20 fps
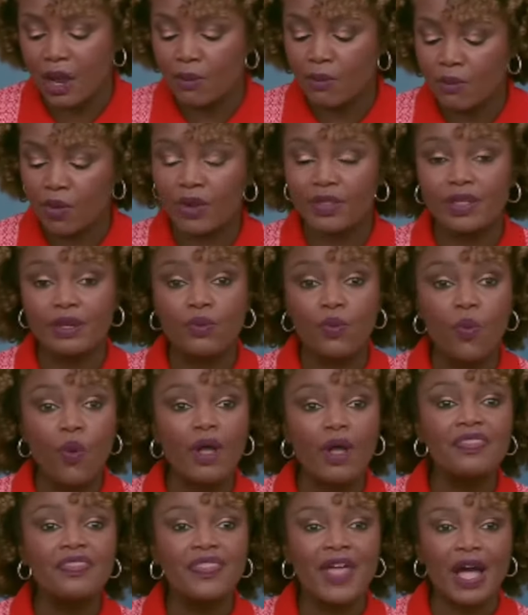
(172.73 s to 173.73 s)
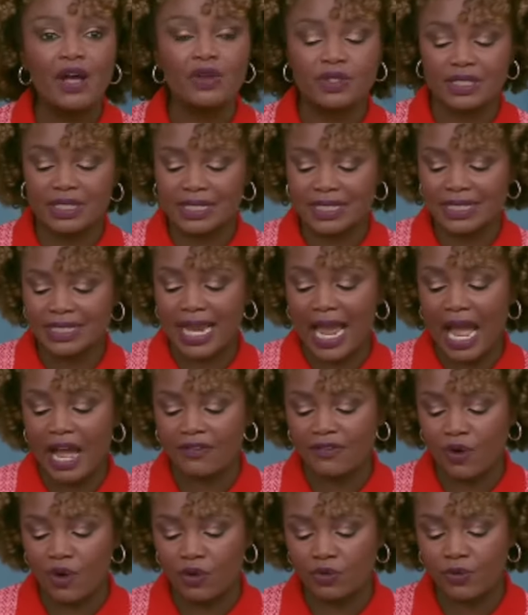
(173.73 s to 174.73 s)
More than 1,000
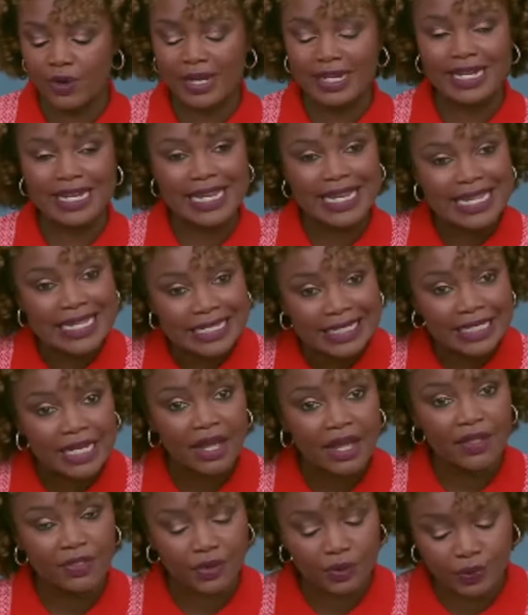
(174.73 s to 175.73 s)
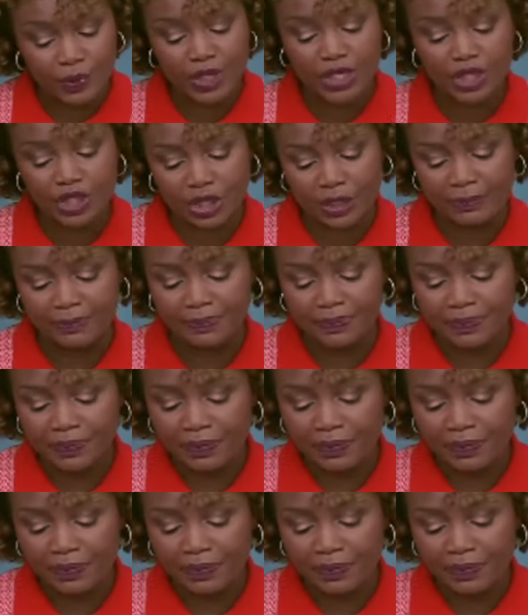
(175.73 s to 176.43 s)
staff already in the region.